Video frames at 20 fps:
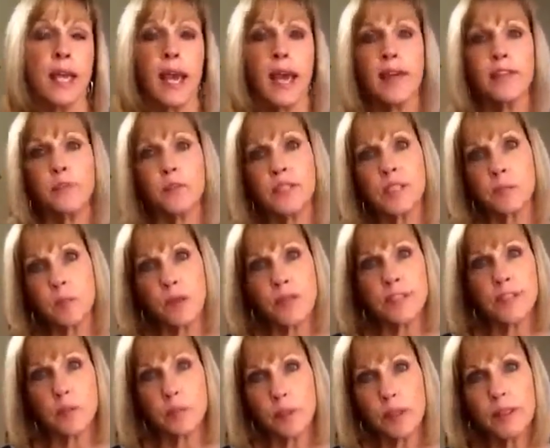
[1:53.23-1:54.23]
And the
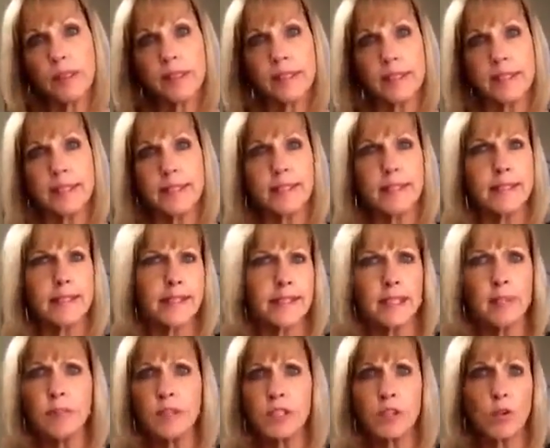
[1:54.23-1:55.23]
responsibilities didn't
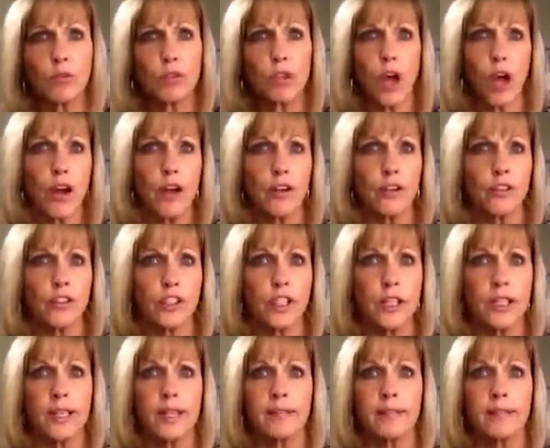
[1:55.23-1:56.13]
seem so large.